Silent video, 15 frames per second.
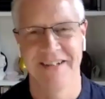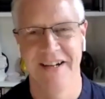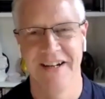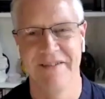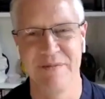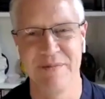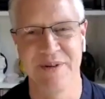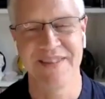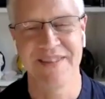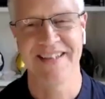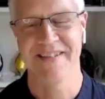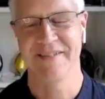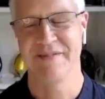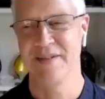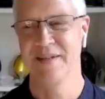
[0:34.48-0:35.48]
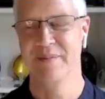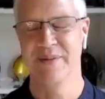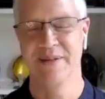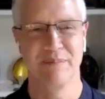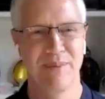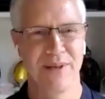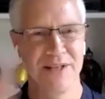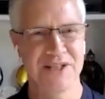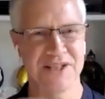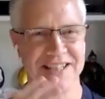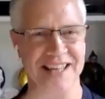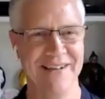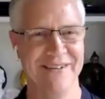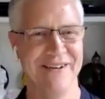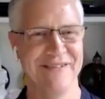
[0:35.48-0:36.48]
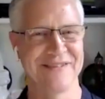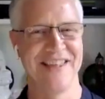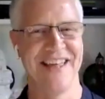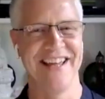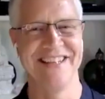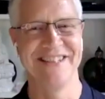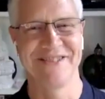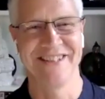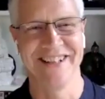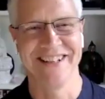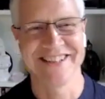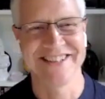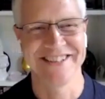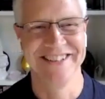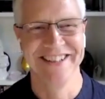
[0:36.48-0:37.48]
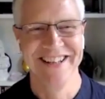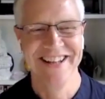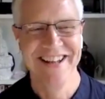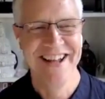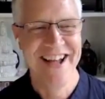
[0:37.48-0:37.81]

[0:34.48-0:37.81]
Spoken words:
hi everybody. I feel a bit blushed now after that introduction.